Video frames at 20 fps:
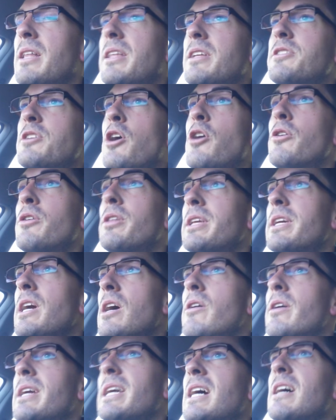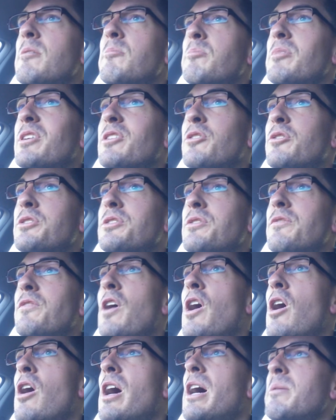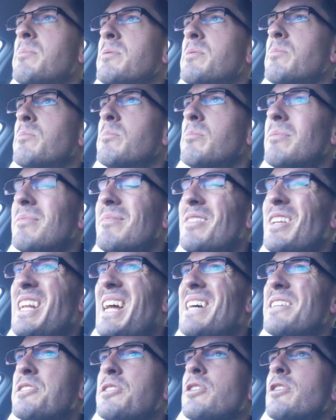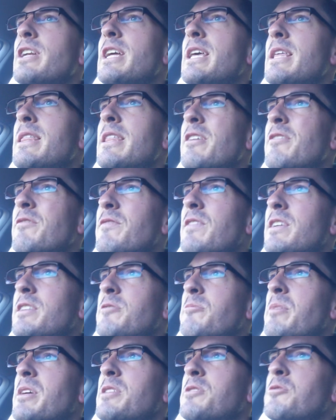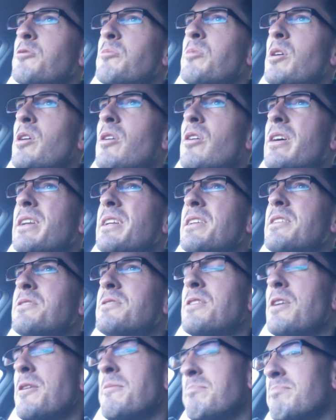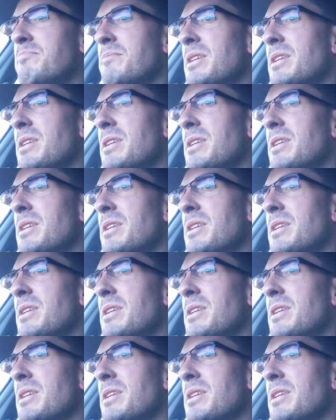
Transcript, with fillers: that's only going up because of hype and it hasn't got anything fundamental behind it. So,